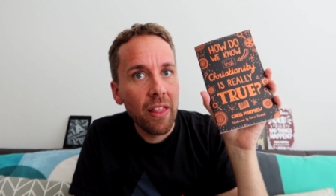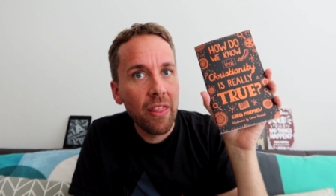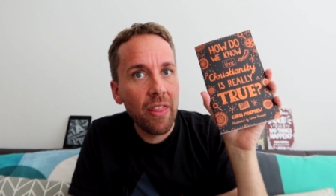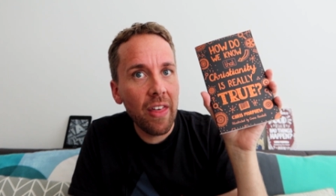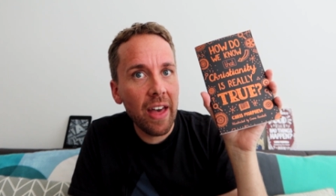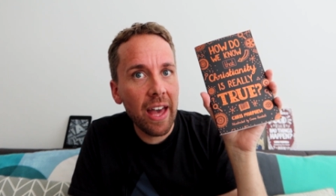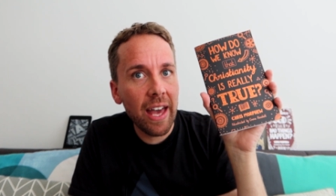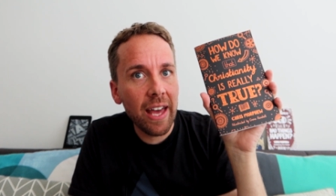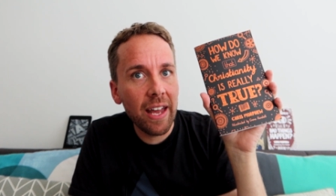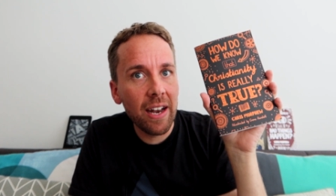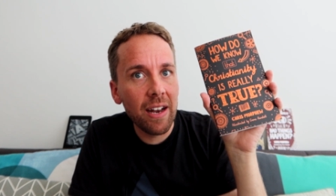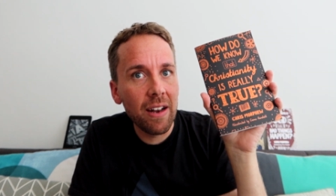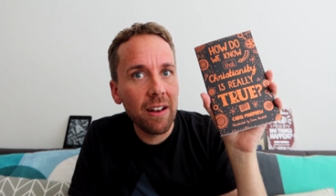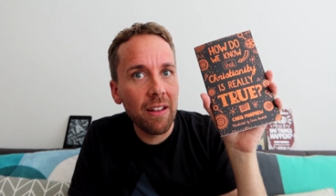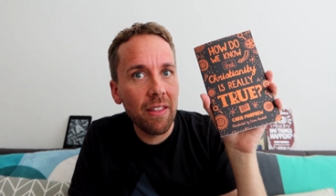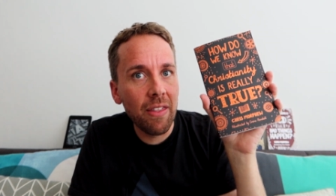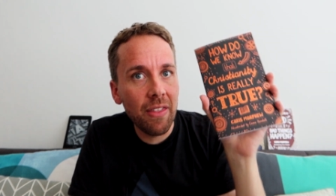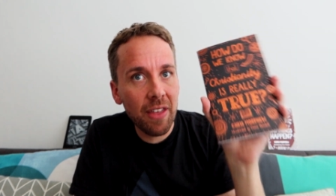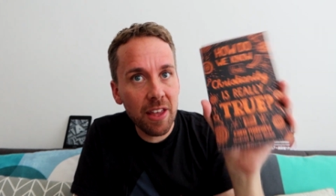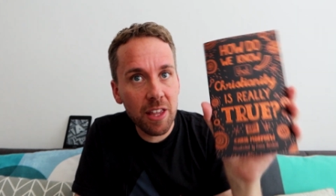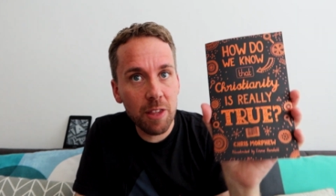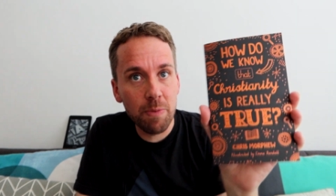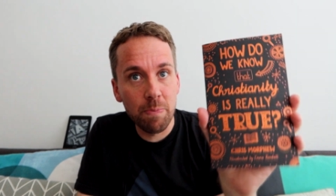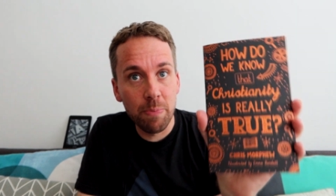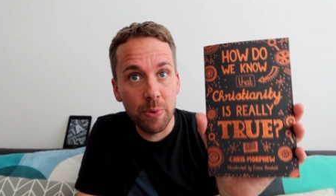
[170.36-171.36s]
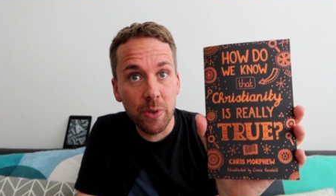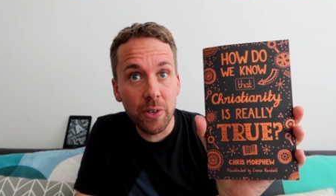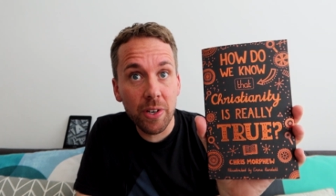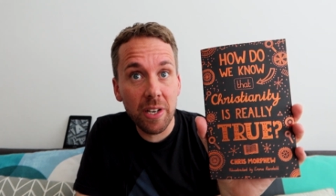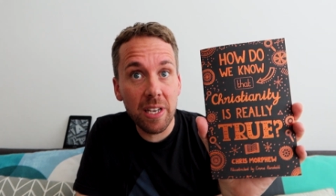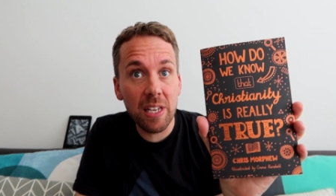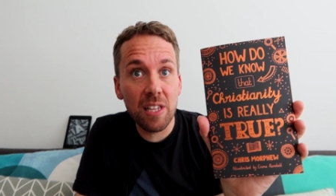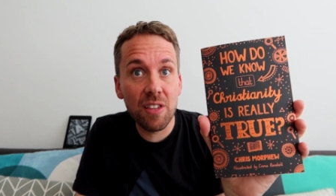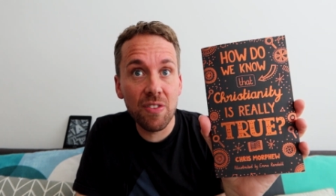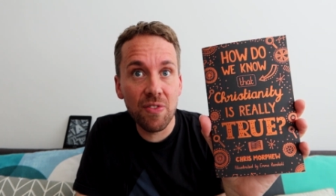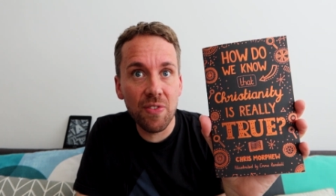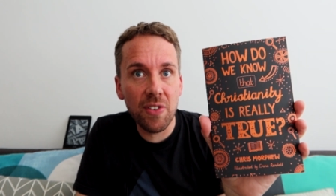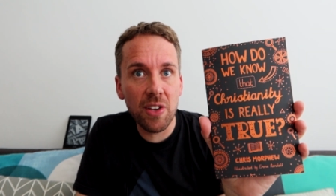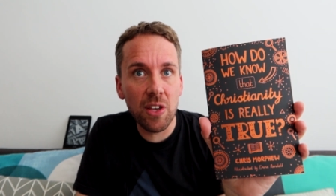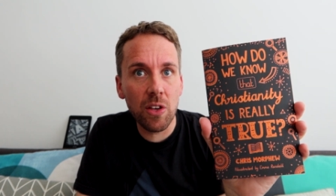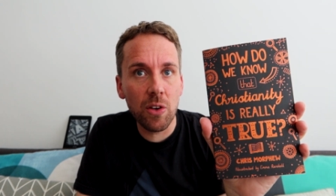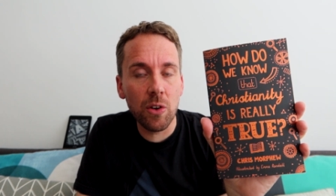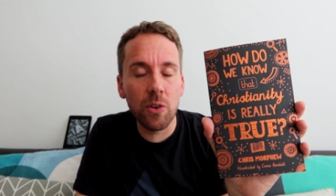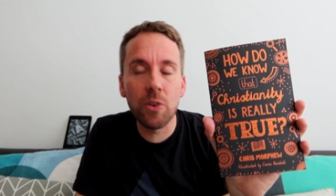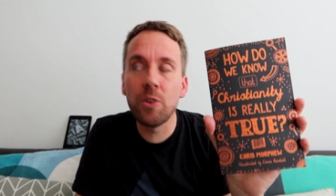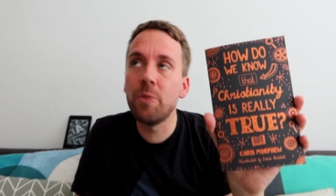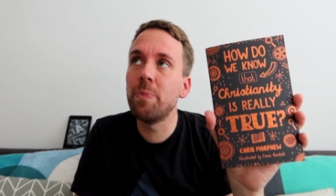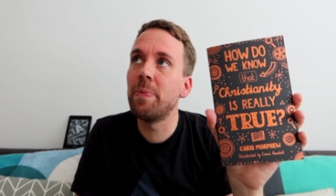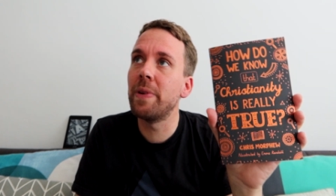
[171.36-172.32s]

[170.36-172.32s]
then this book is for you.